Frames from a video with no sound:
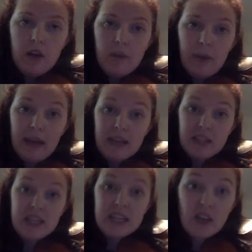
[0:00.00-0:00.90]
by
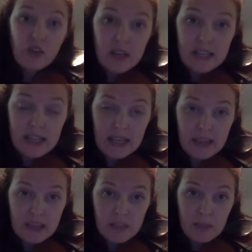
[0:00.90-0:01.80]
decreasing
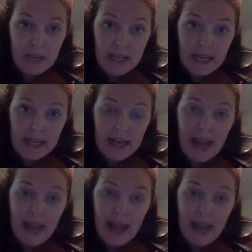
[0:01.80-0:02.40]
the speed